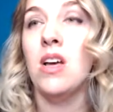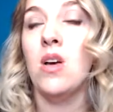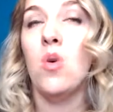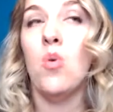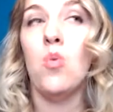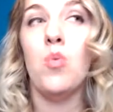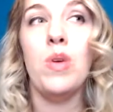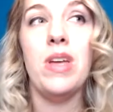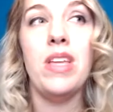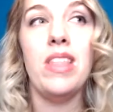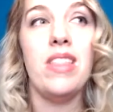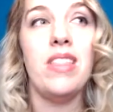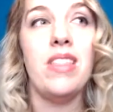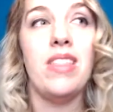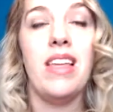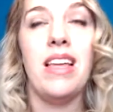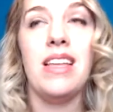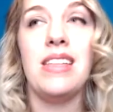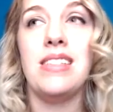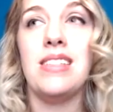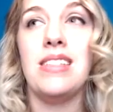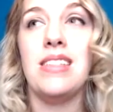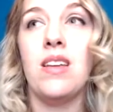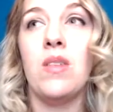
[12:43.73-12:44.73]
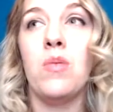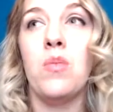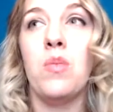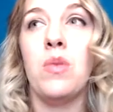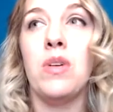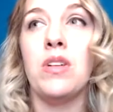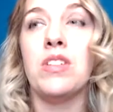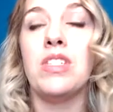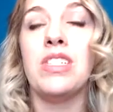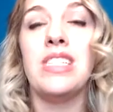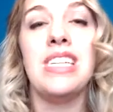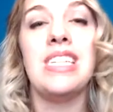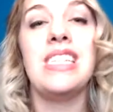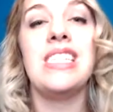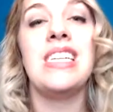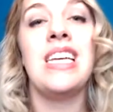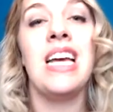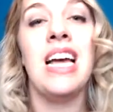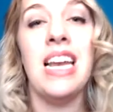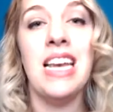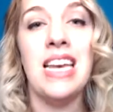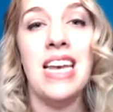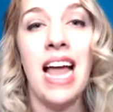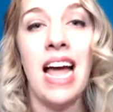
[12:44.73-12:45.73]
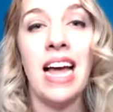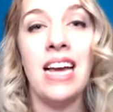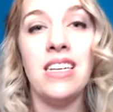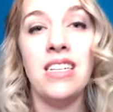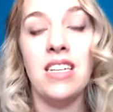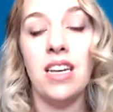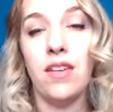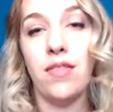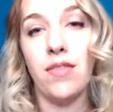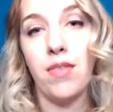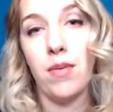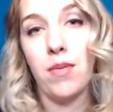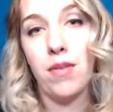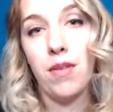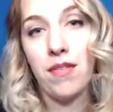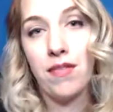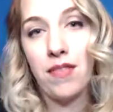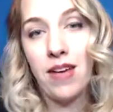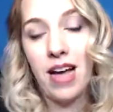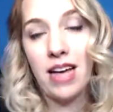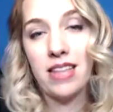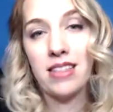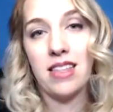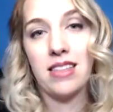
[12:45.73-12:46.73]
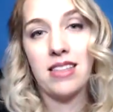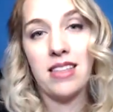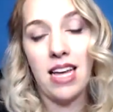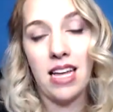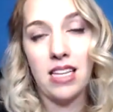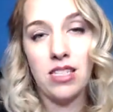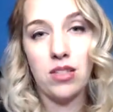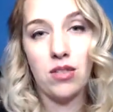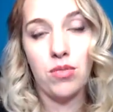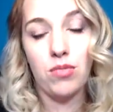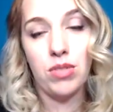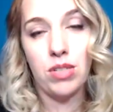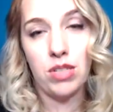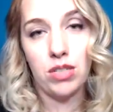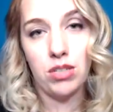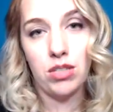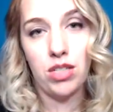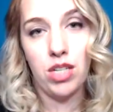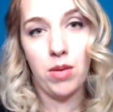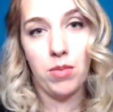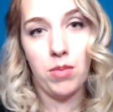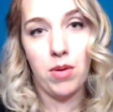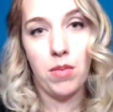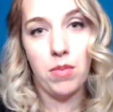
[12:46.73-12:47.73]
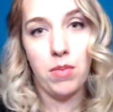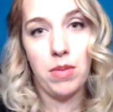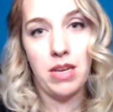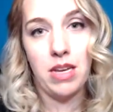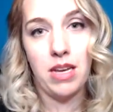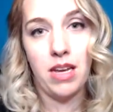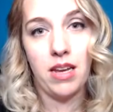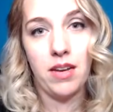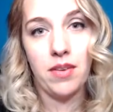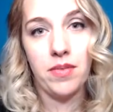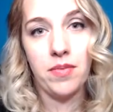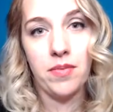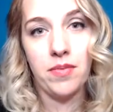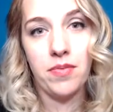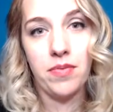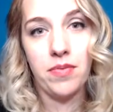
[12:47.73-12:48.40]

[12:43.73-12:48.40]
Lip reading: we're disconnected from the fact that that's a real human being